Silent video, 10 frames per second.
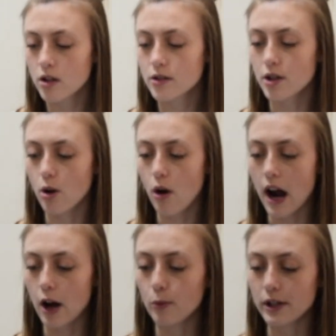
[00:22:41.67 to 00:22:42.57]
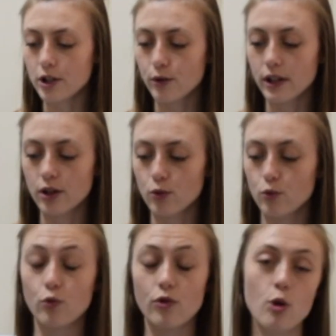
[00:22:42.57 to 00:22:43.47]
So I'll be doing
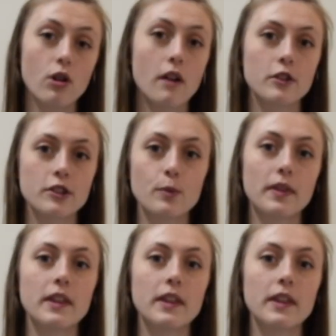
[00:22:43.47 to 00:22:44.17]
row covers with